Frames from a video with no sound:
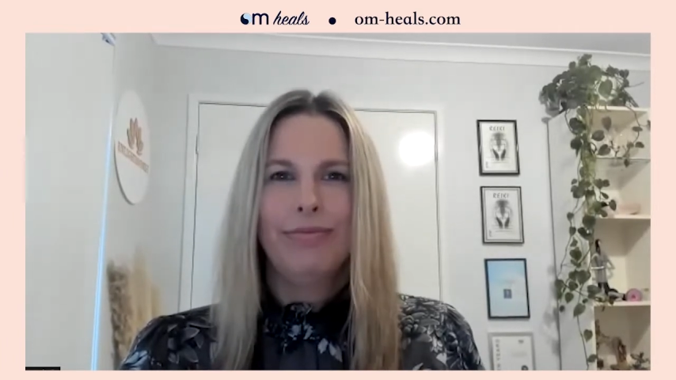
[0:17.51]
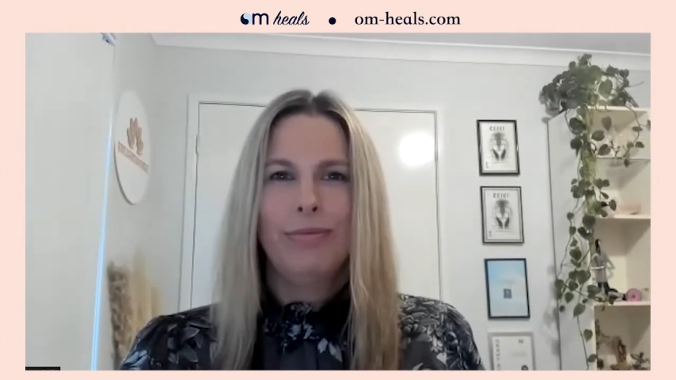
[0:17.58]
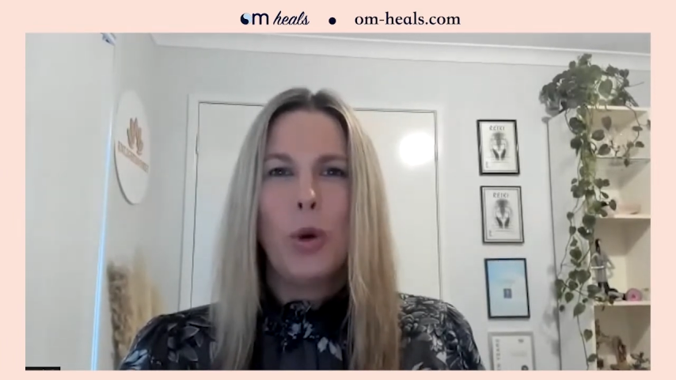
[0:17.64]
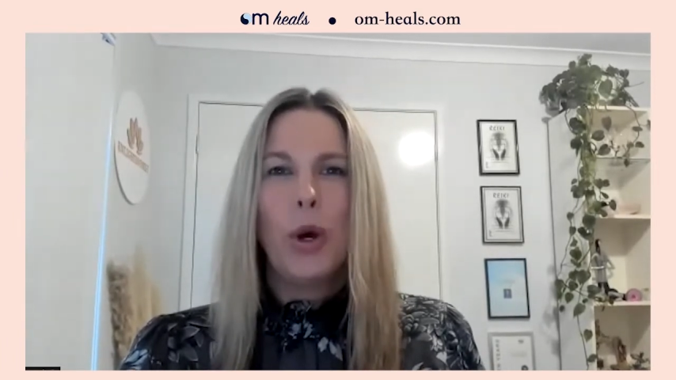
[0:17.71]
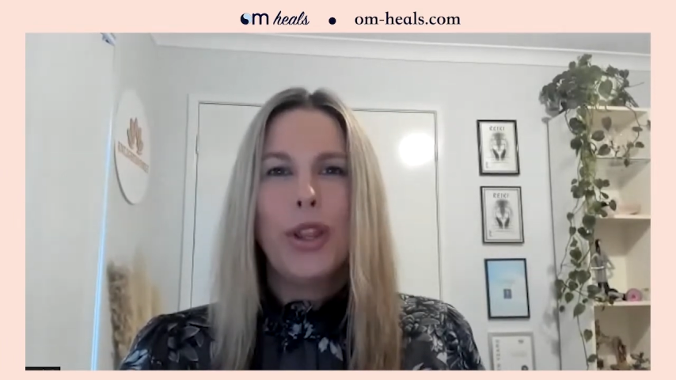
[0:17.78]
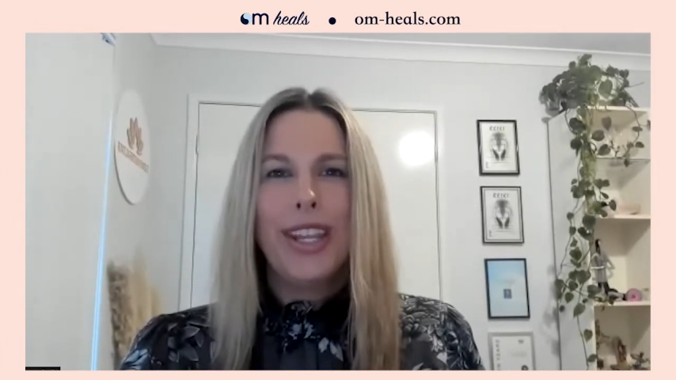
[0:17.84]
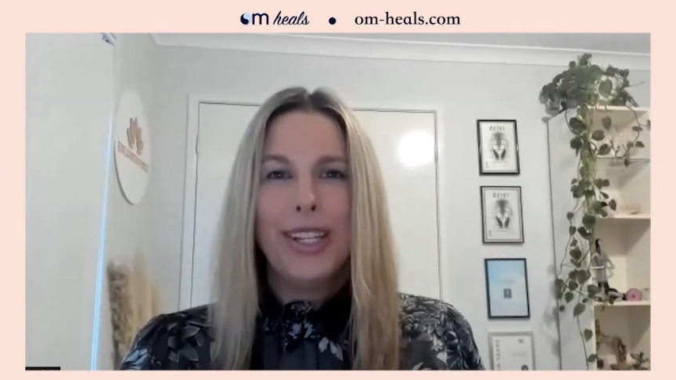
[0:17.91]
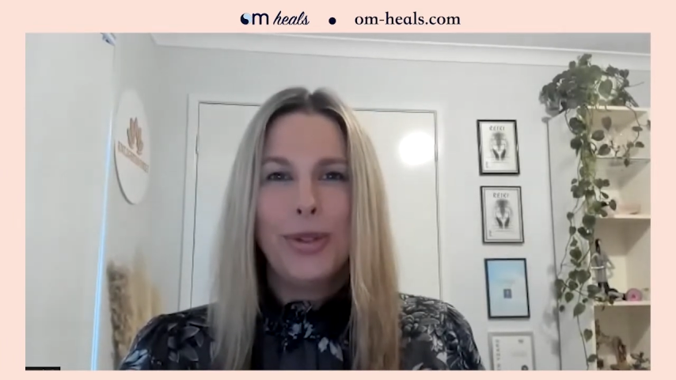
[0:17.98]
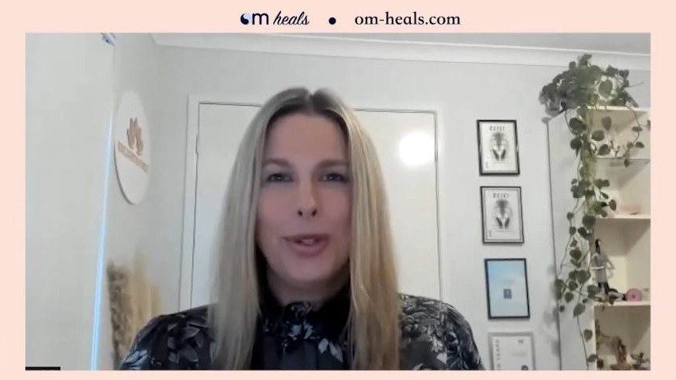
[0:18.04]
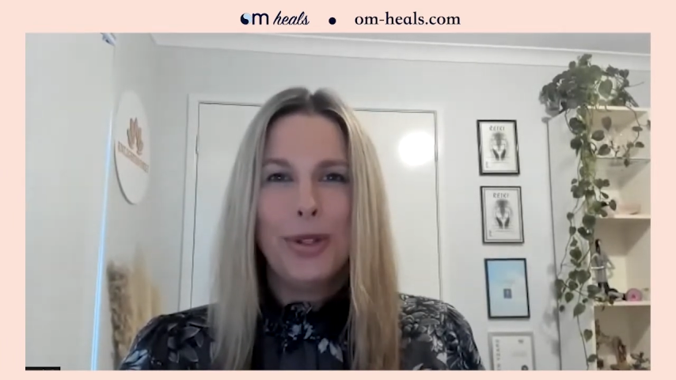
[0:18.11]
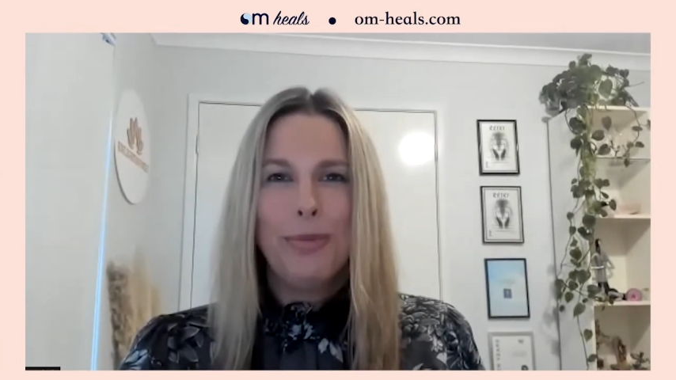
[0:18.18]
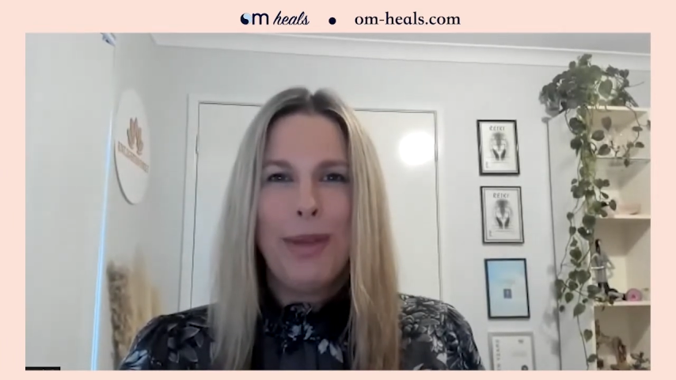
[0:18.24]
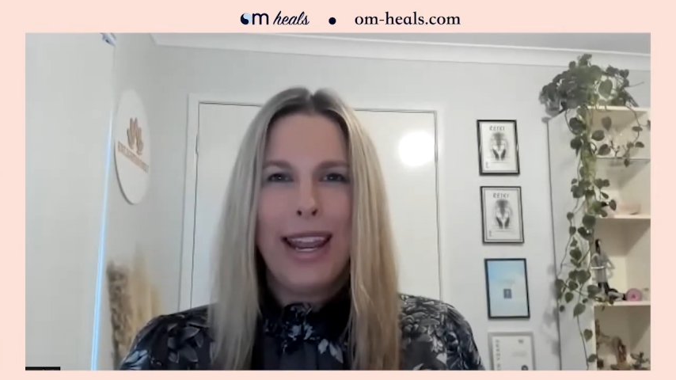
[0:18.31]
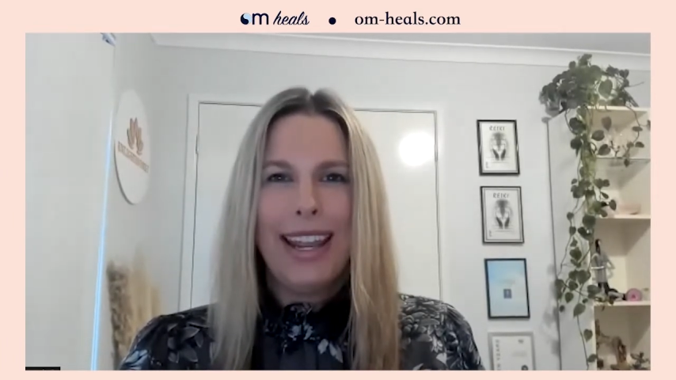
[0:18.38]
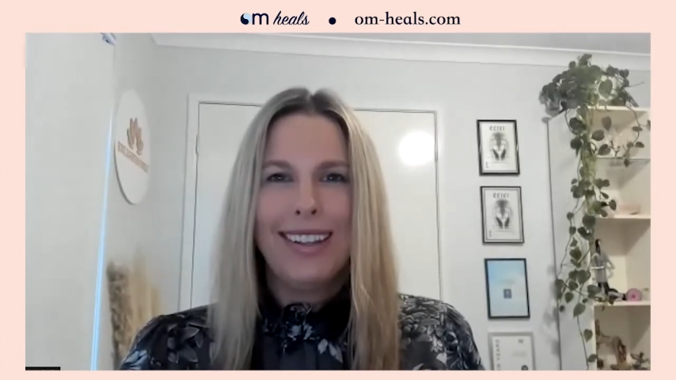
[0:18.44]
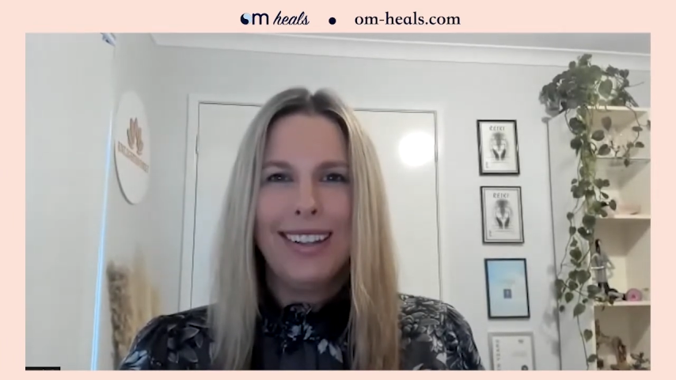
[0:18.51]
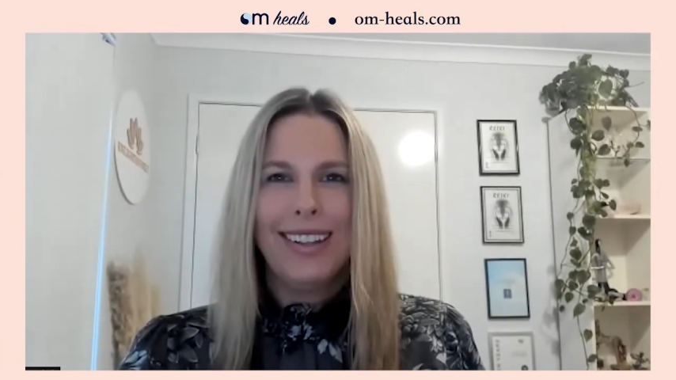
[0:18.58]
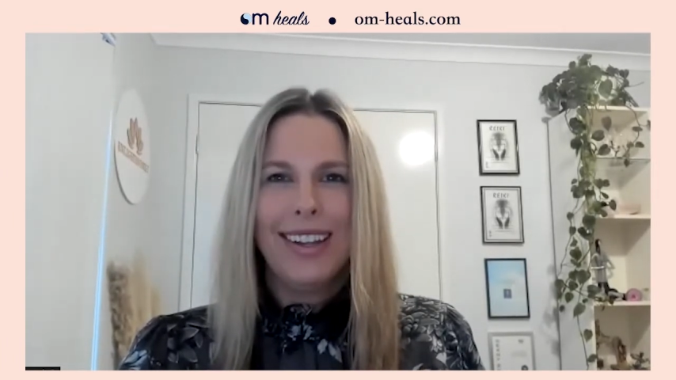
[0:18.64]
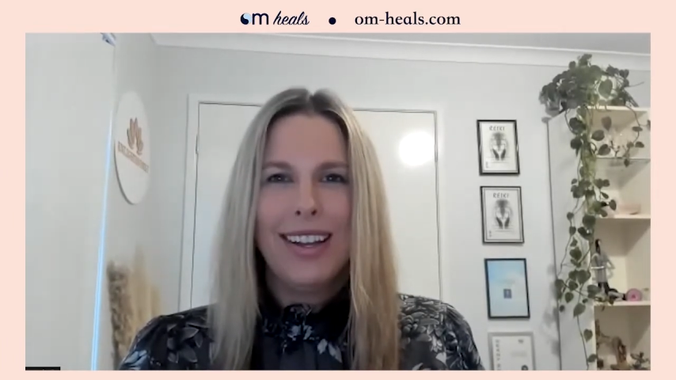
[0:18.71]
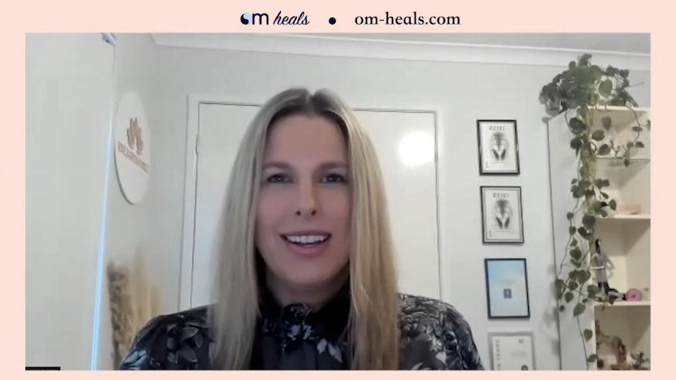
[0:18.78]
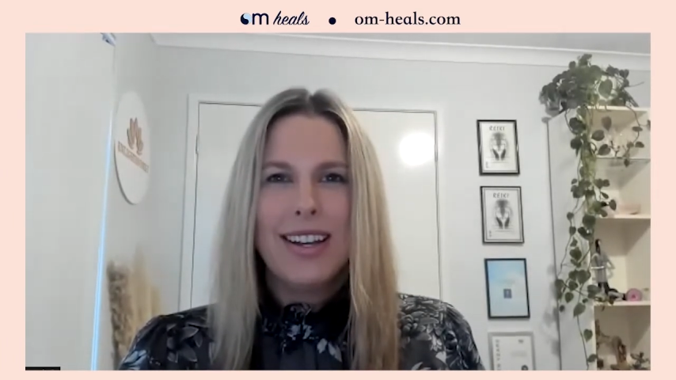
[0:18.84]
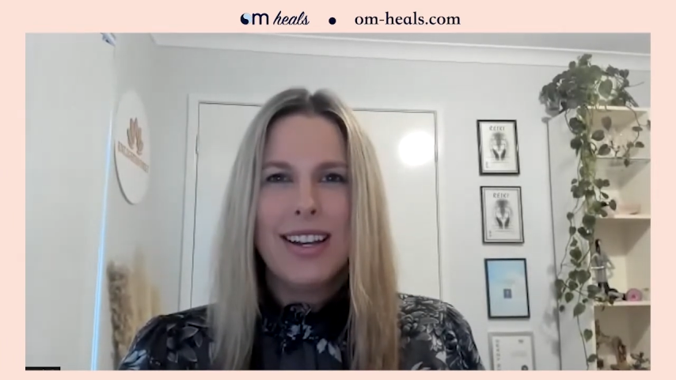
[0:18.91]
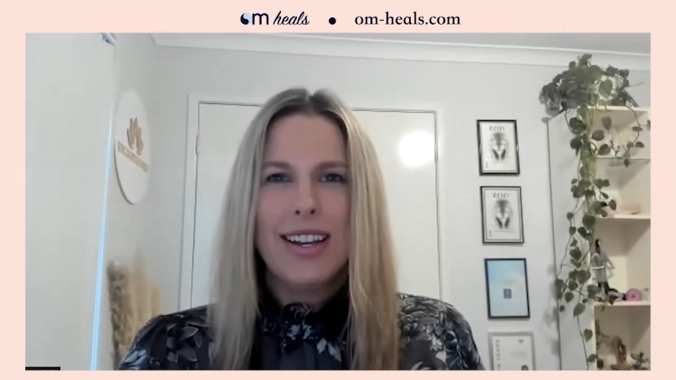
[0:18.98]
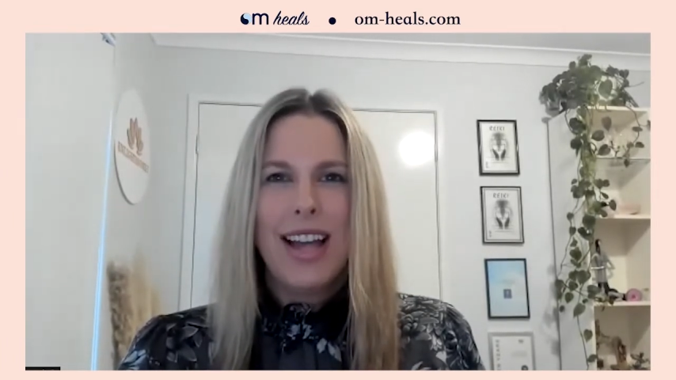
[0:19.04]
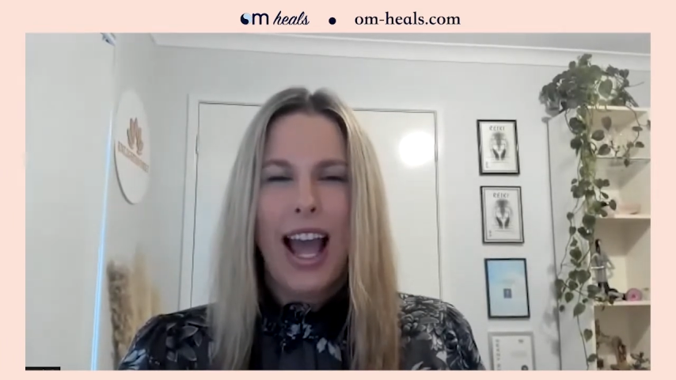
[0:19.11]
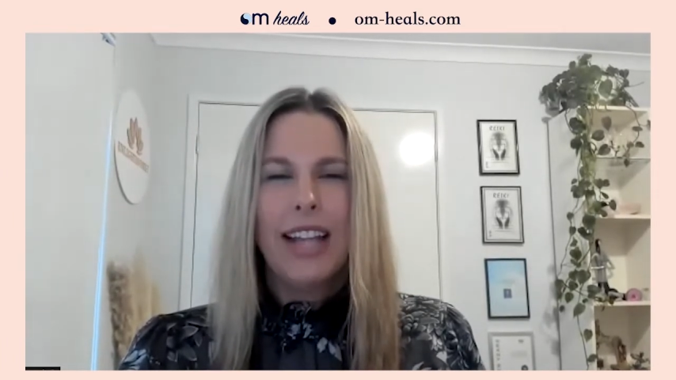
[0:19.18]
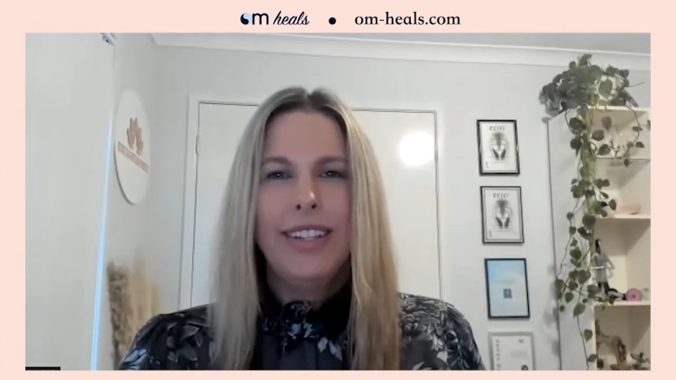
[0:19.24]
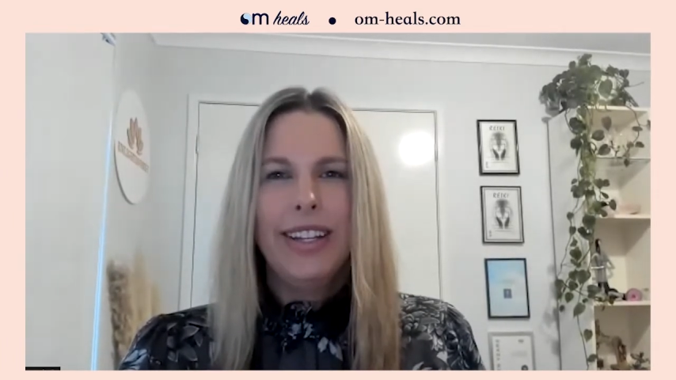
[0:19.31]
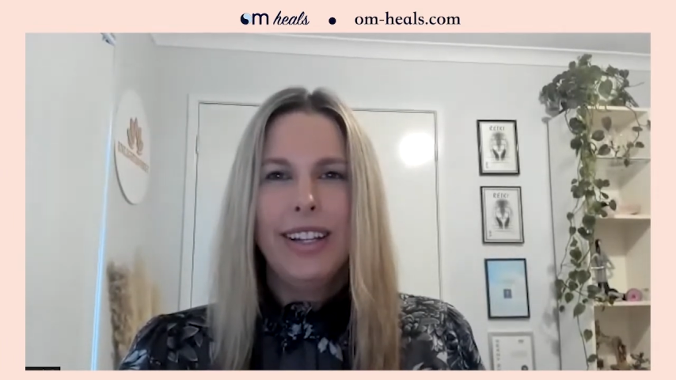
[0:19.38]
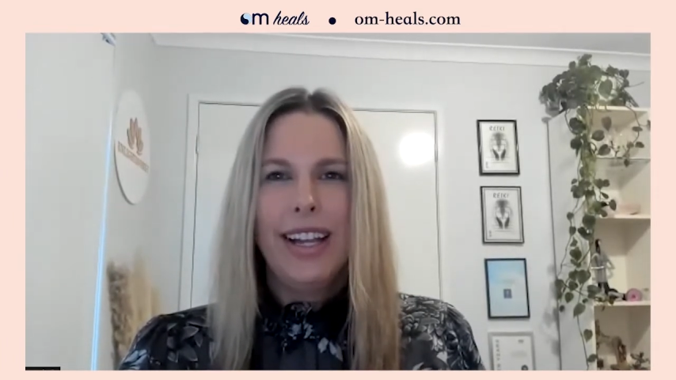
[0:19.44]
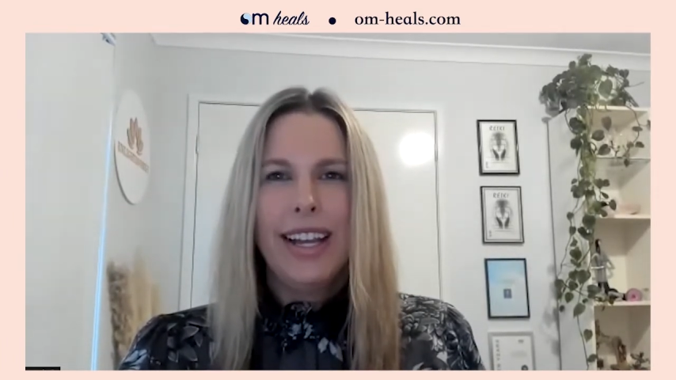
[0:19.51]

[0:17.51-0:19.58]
Well, this was me until